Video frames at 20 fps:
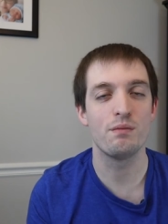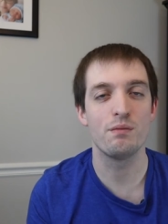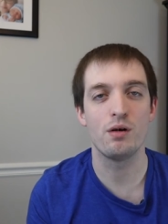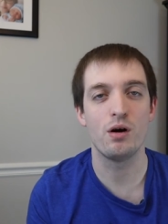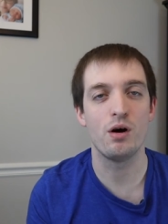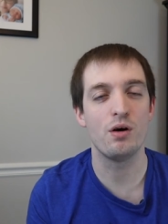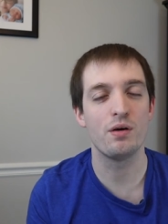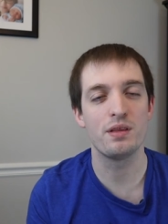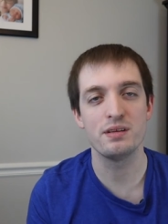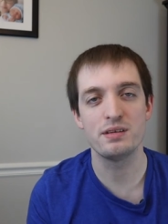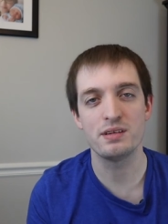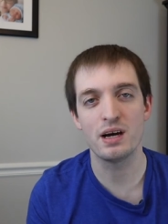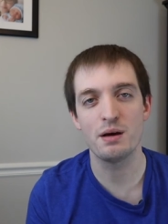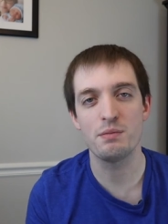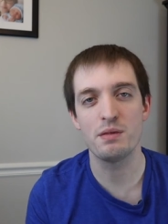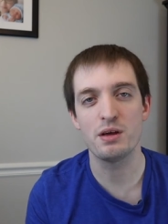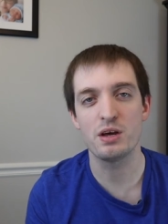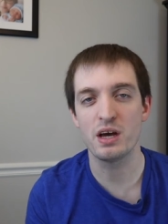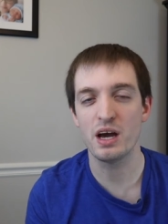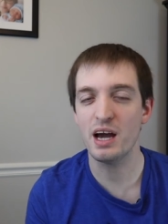all the
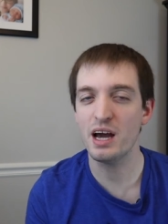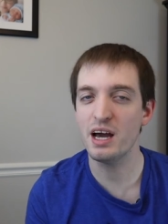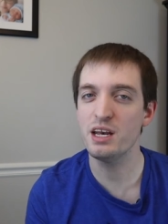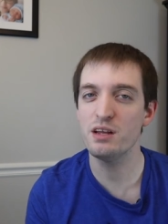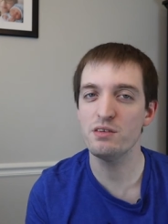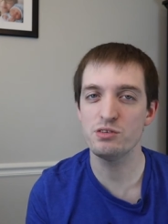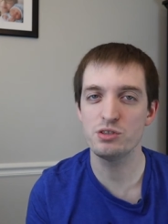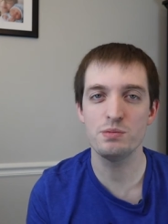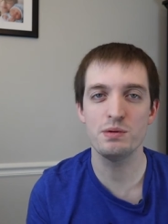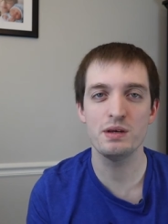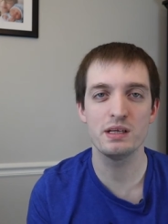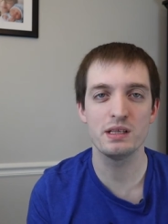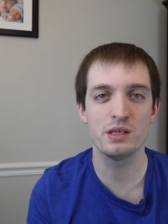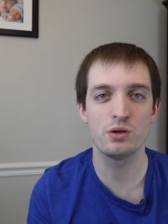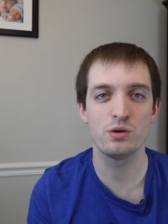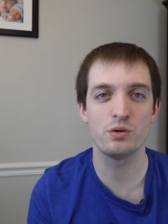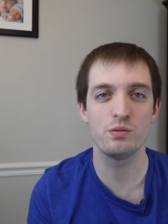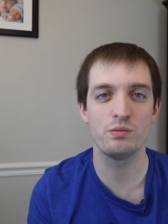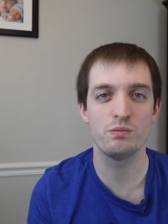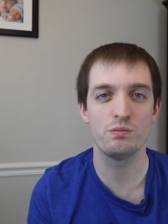time, they kind of should be a
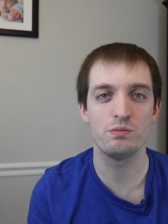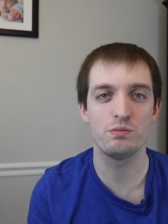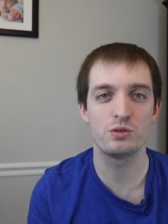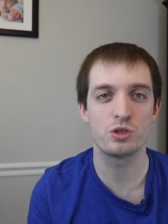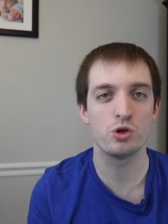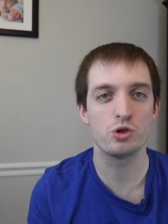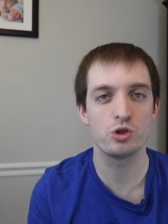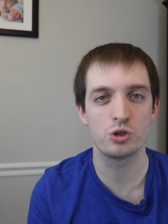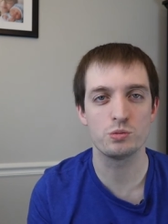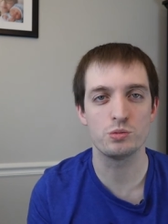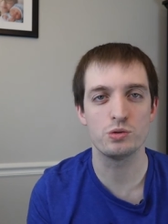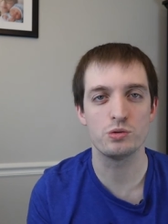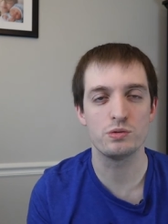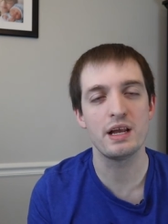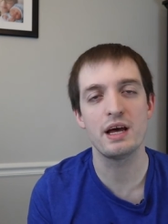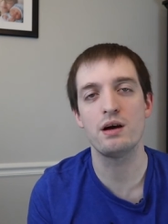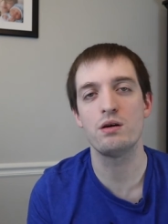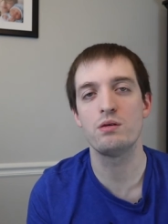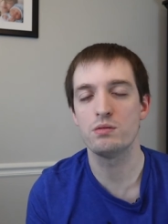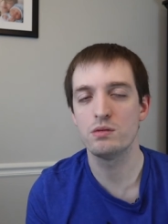little sociable.
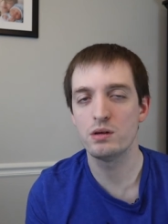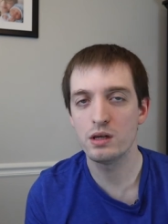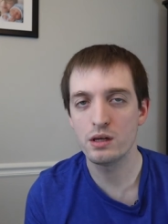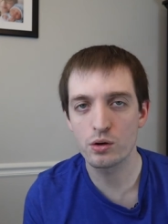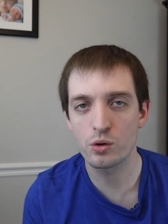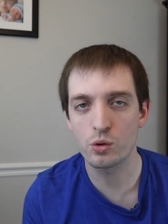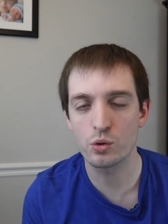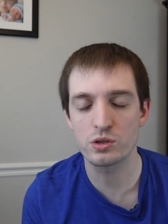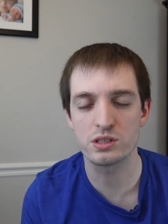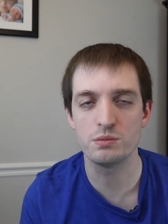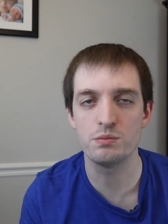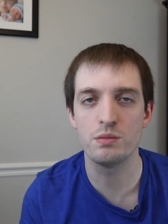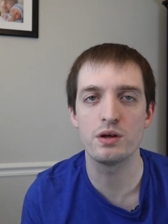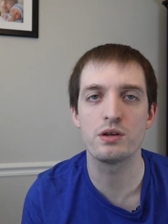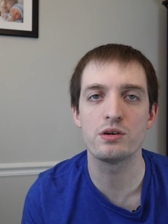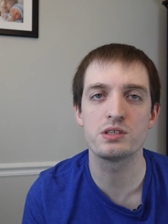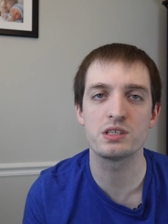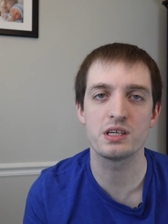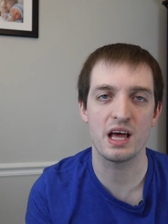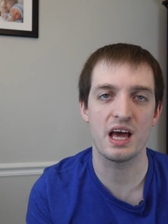Now, of course, the
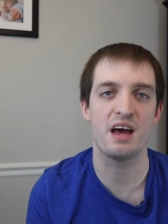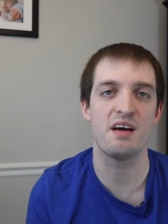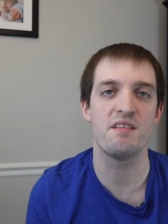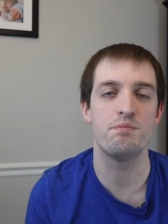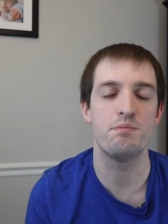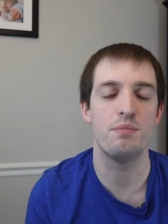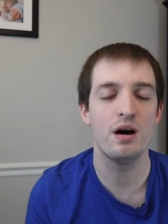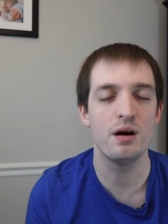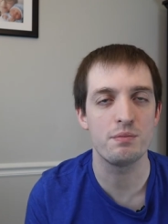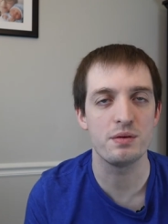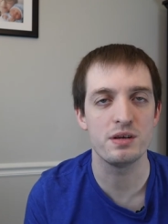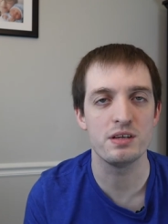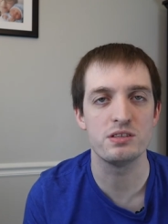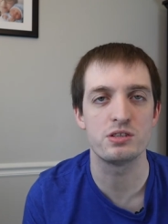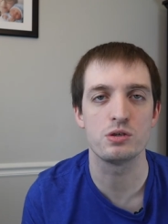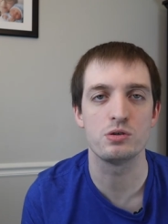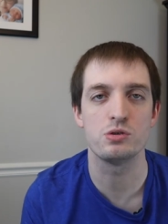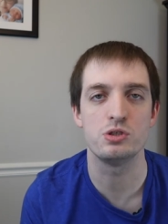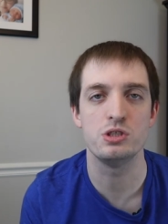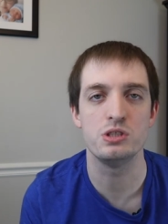mother's gonna have puppies,
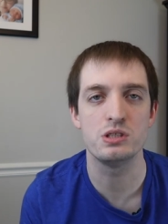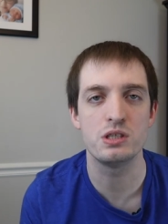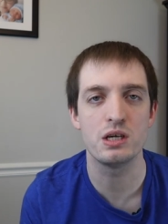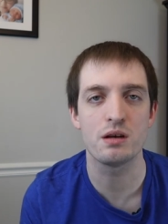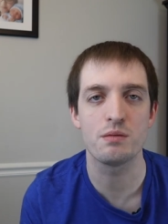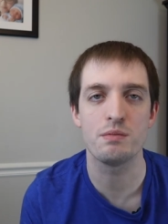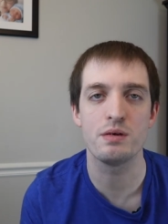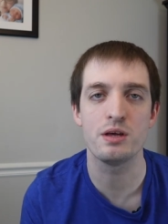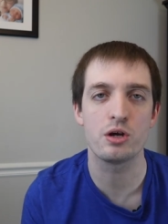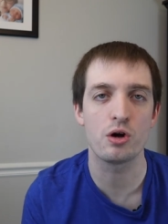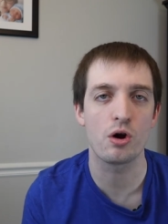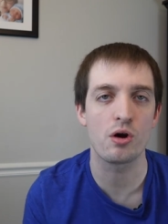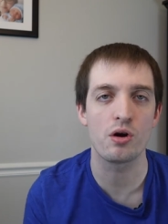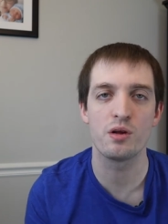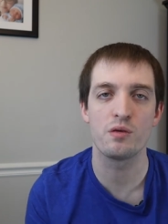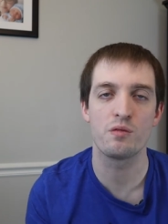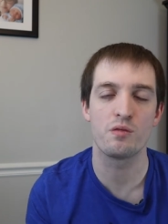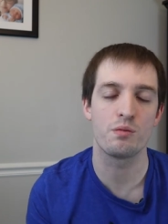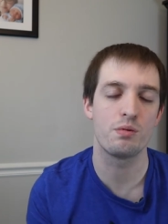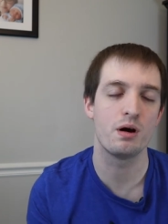so she's gonna be guarded
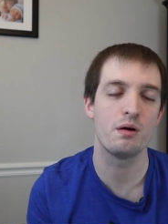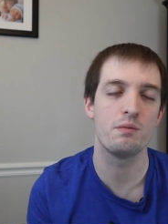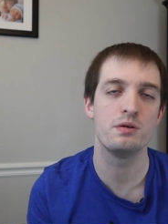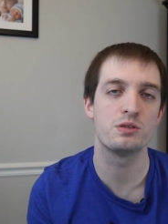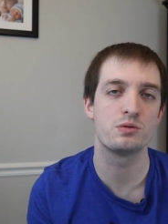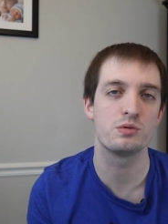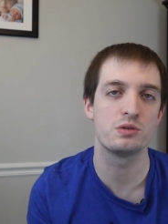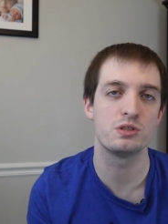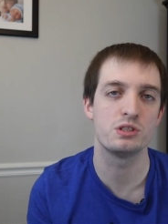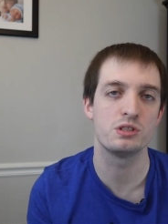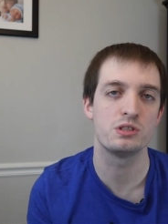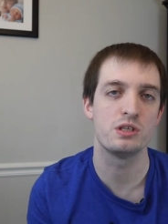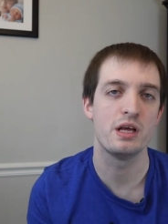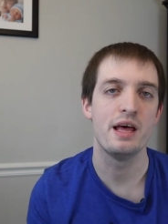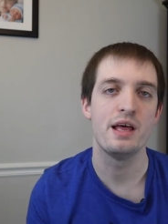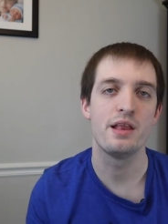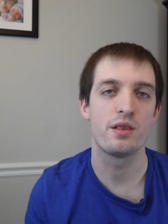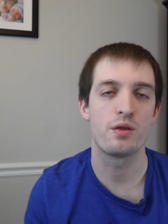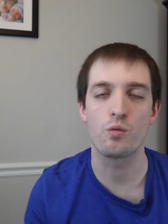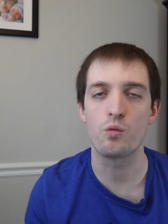over puppies, which is
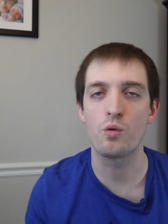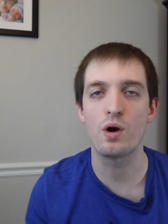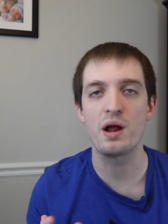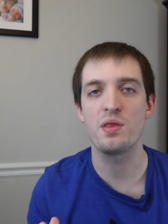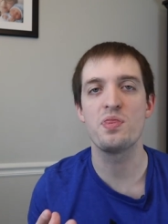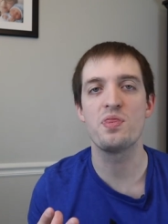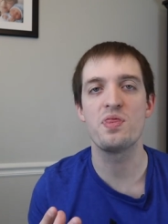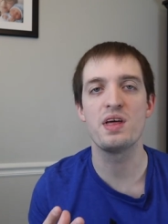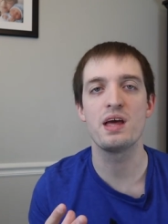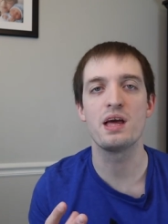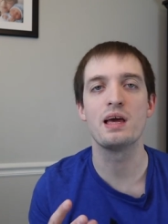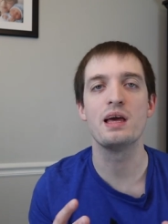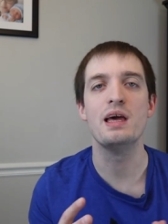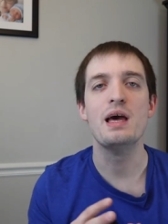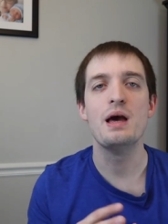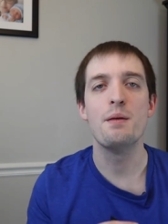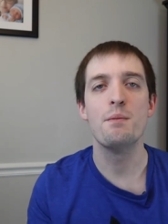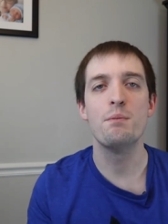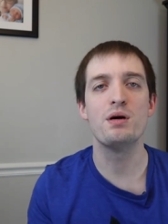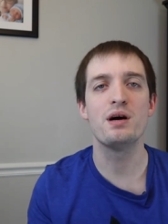the right thing.
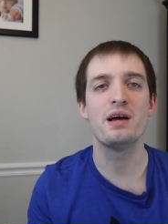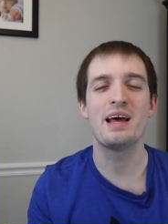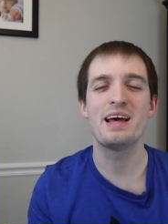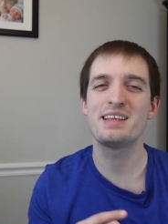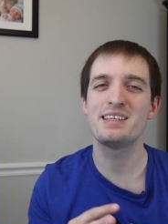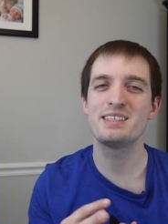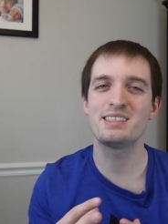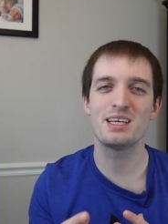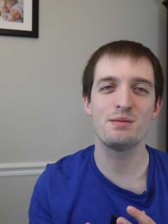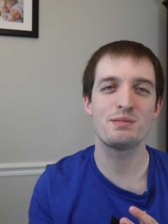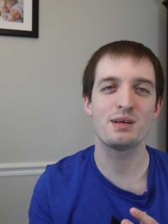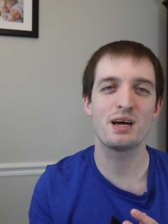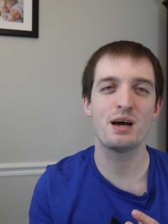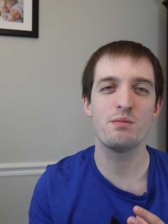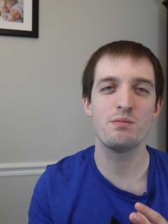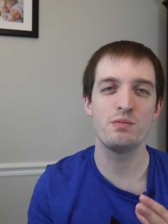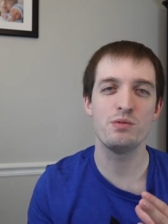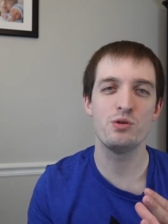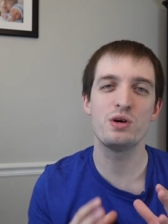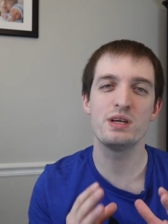But at the same
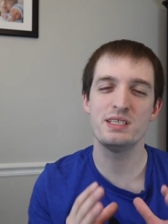time, you can